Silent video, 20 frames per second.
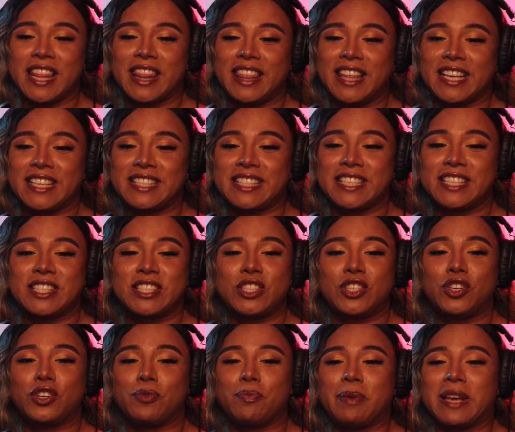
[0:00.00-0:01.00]
This is,
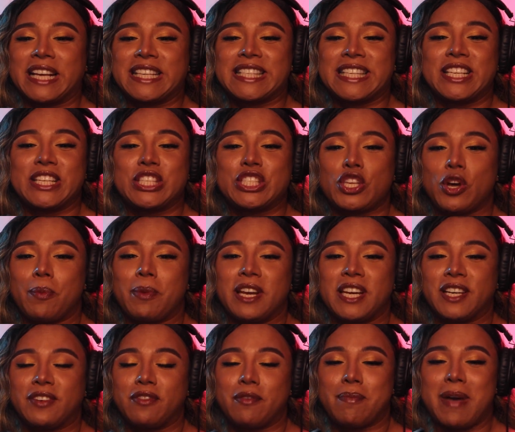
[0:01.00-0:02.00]
you're mixing so
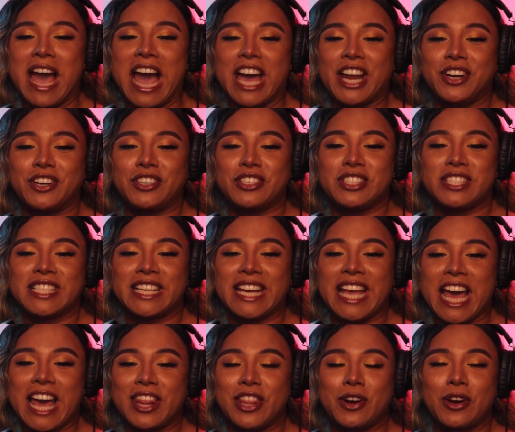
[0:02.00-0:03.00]
many different patterns
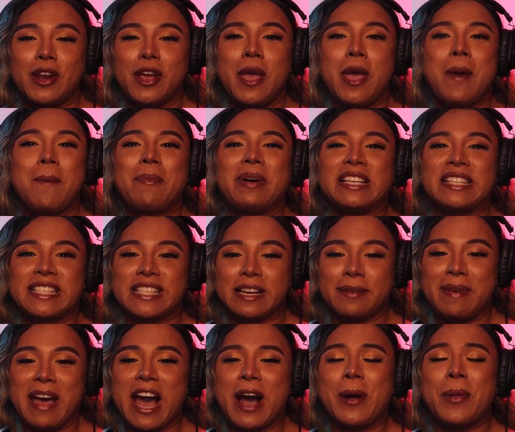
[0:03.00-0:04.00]
together, but
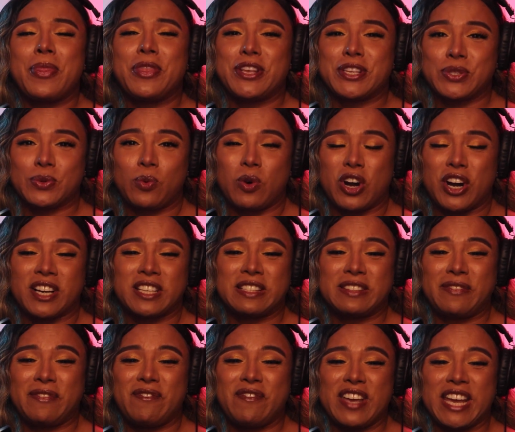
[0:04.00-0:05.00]
somehow this
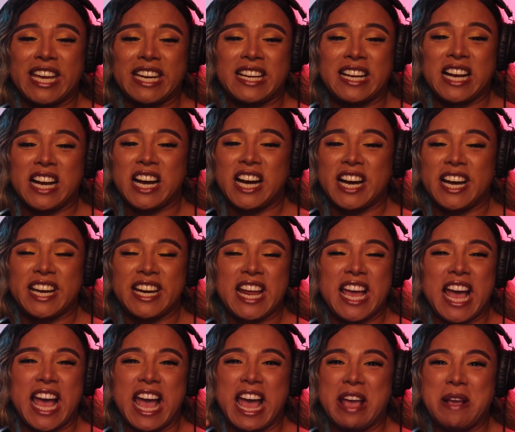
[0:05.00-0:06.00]
works. Fit, cut,
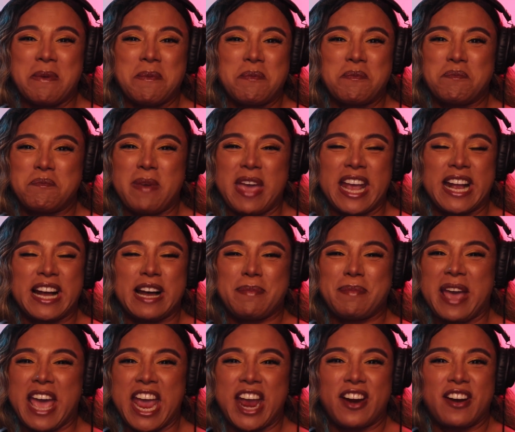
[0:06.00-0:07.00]

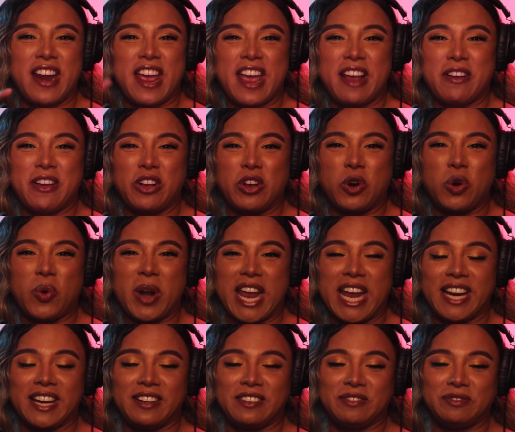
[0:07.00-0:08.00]
makeup, hair,
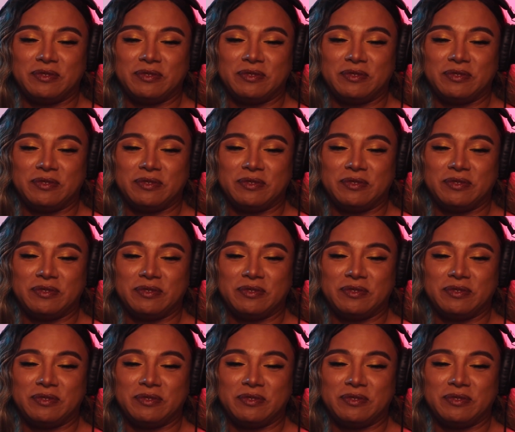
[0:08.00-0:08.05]
great.